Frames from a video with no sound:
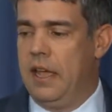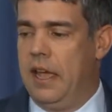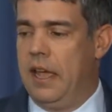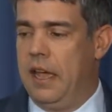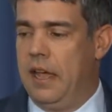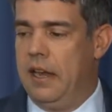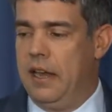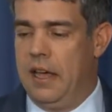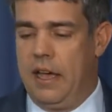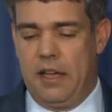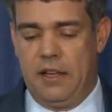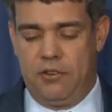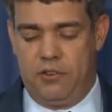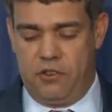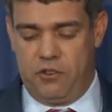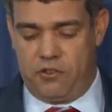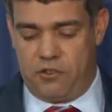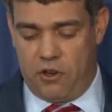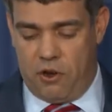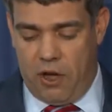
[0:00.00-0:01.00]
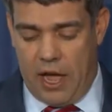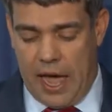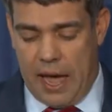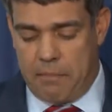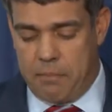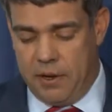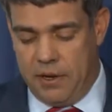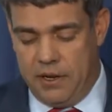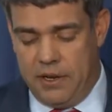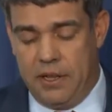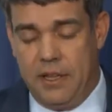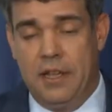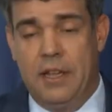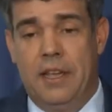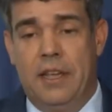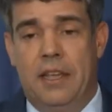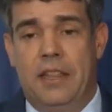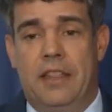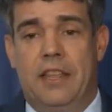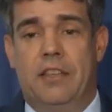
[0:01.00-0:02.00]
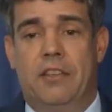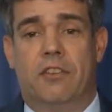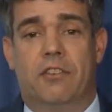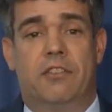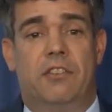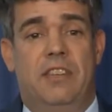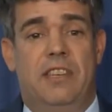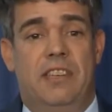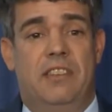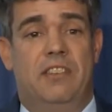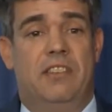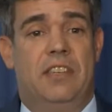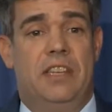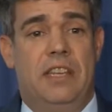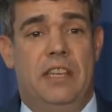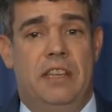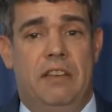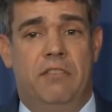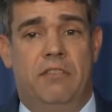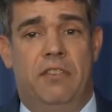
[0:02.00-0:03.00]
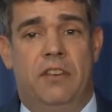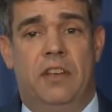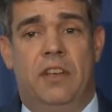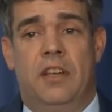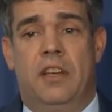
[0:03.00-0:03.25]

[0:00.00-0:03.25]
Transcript: And uh, just so happened that you'll see Steve